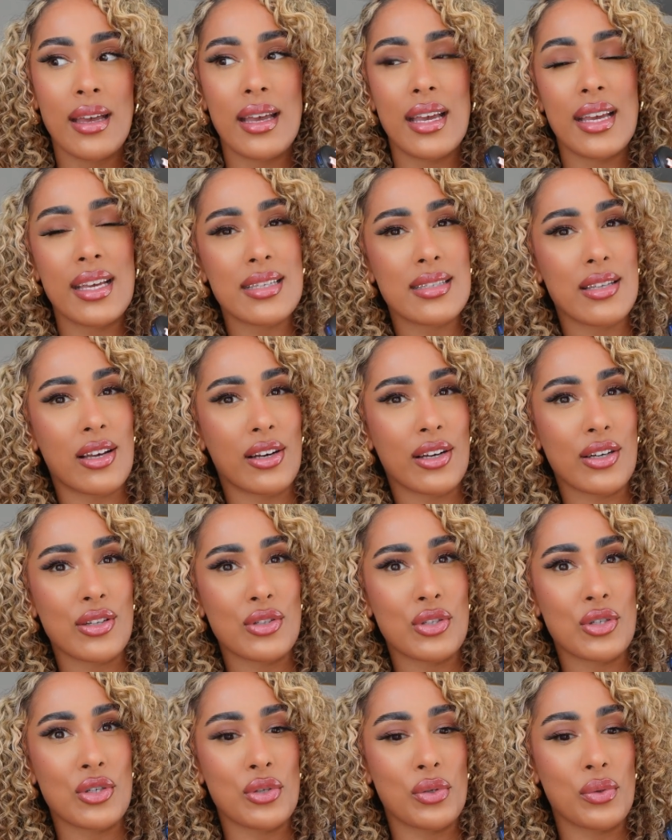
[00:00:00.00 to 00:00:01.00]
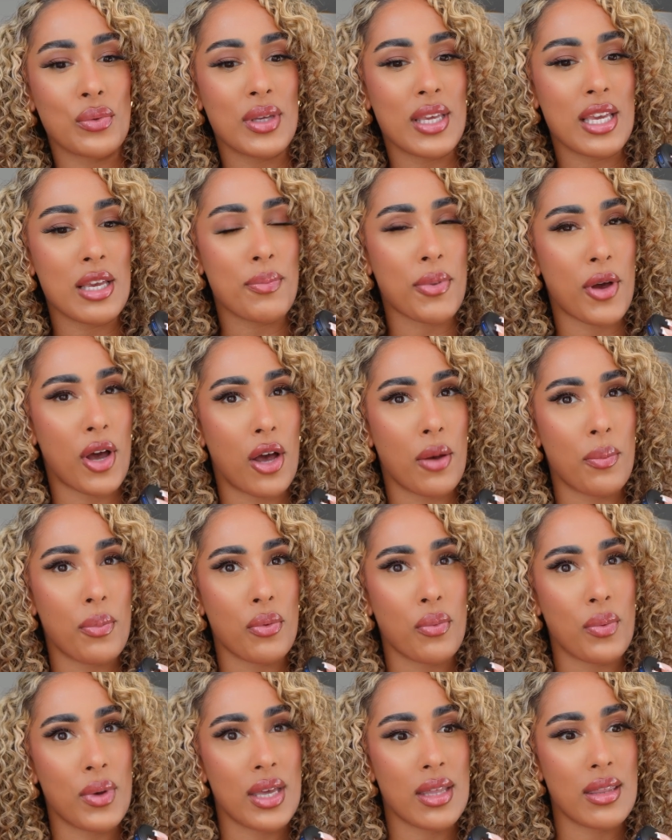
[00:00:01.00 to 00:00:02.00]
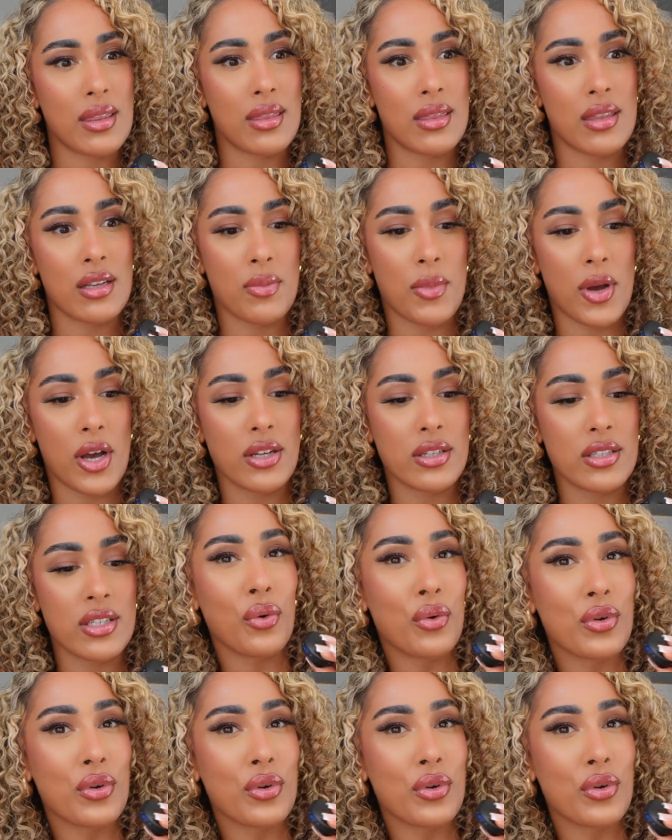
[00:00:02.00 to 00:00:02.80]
it is hard to keep up with the demand.